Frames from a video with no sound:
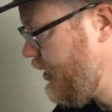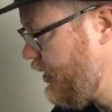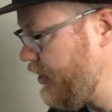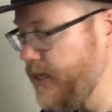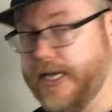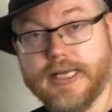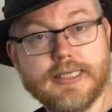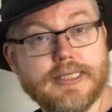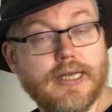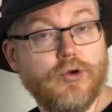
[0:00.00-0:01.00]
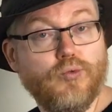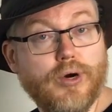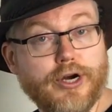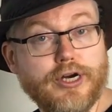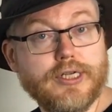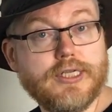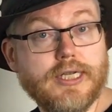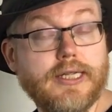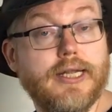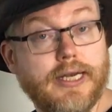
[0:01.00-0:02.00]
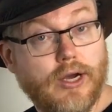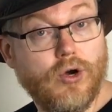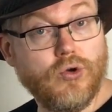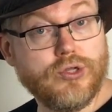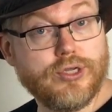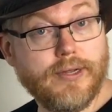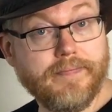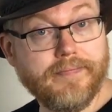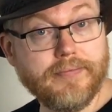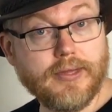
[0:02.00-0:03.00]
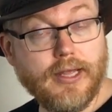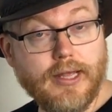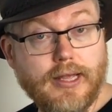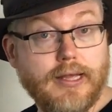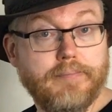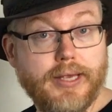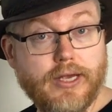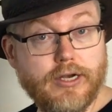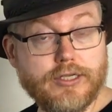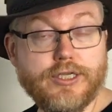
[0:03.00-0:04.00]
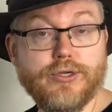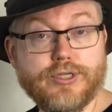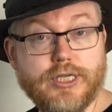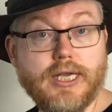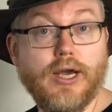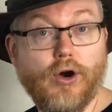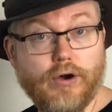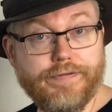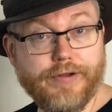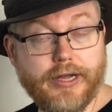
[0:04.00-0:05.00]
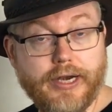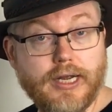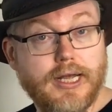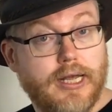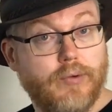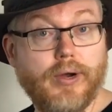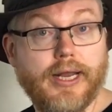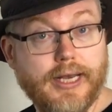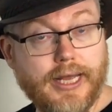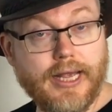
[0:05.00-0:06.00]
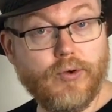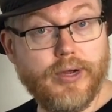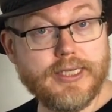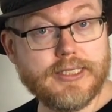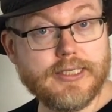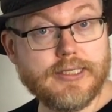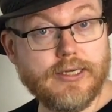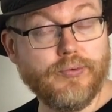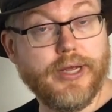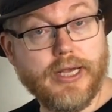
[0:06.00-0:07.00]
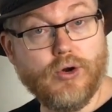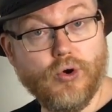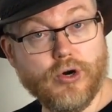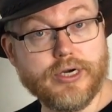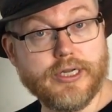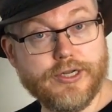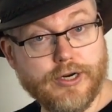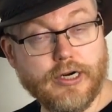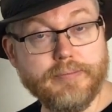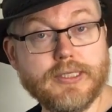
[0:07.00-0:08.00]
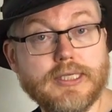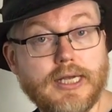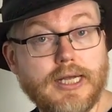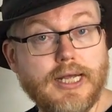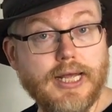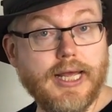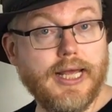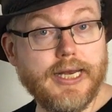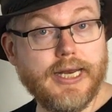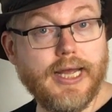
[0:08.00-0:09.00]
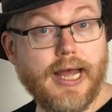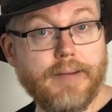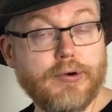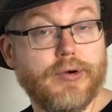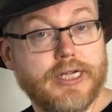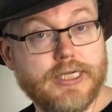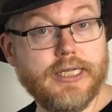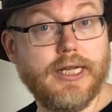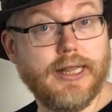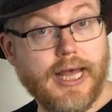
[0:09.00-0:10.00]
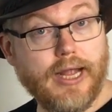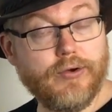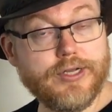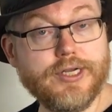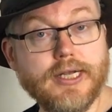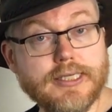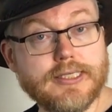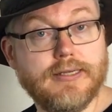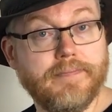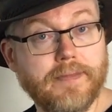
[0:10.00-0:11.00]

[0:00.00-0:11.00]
these words denote, because you see often when linguists record terms in Aboriginal languages,